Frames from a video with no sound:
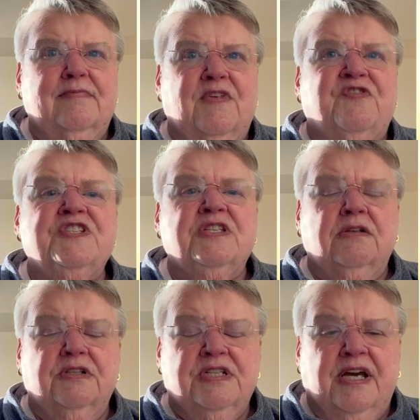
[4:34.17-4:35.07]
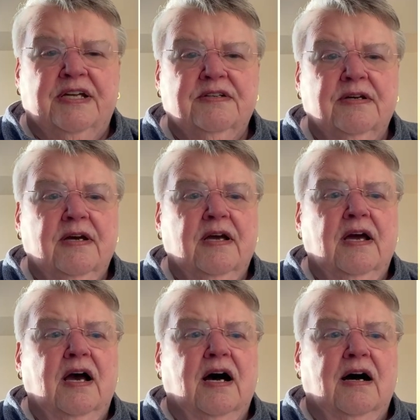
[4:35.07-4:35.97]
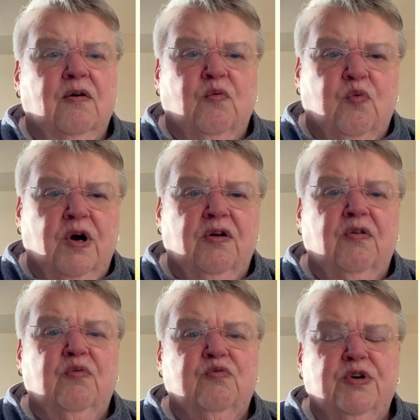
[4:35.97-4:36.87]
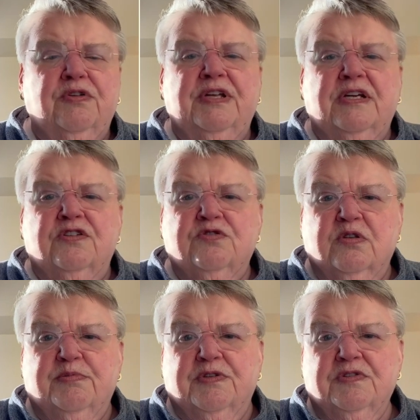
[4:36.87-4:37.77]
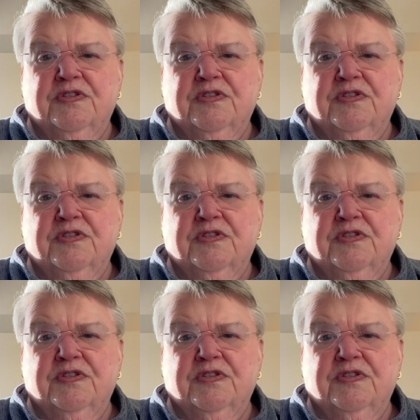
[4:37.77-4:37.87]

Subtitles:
facilitate will really contribute